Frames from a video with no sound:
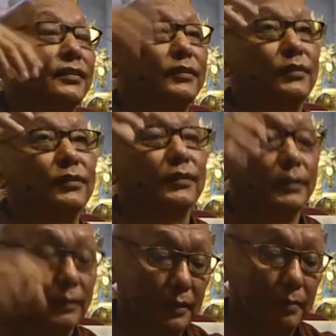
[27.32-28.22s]
So
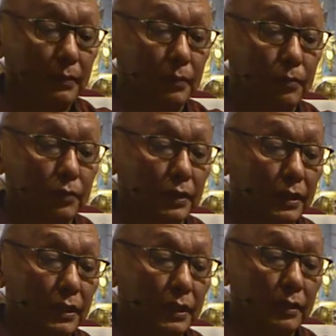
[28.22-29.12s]
memory.
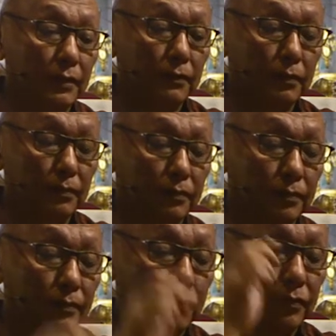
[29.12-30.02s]
From
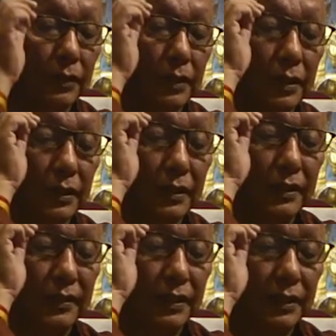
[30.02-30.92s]

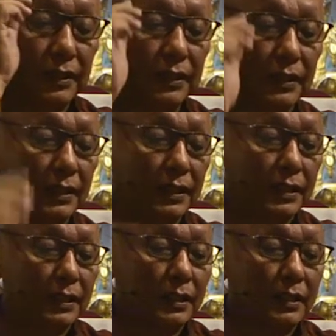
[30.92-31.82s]
this he
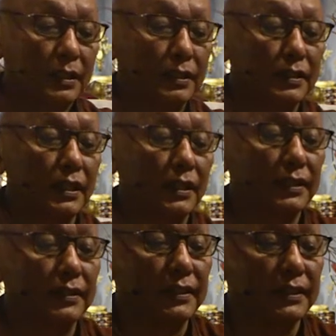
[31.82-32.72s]

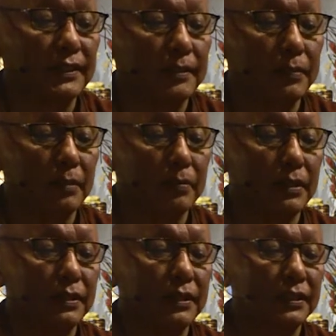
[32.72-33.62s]
indirectly
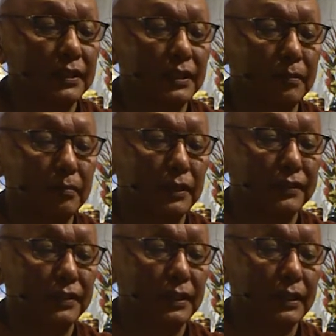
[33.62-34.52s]
remembered that he
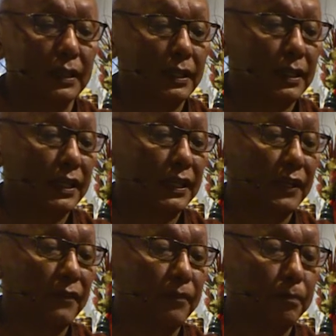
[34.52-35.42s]
must
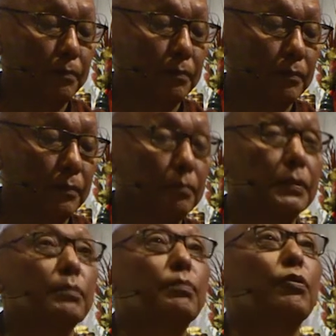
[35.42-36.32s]
have
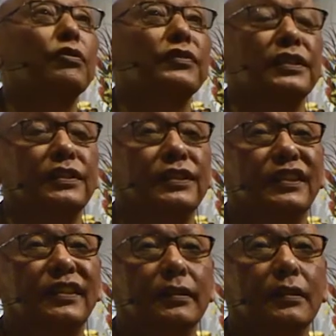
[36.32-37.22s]
been poisoned.
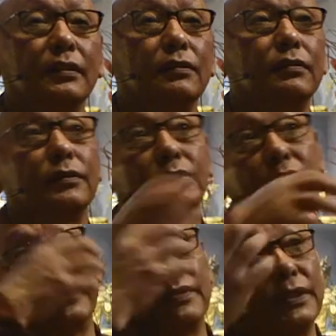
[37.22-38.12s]
So it's a
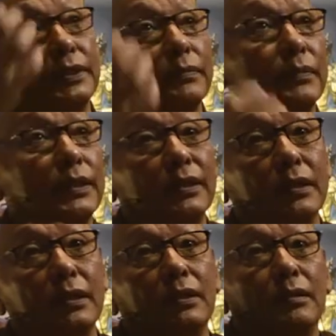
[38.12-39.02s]
deep sleep.
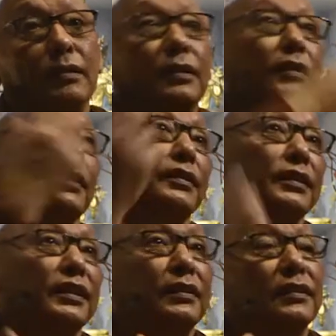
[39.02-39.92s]

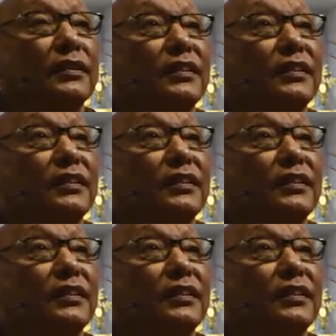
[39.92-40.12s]
And then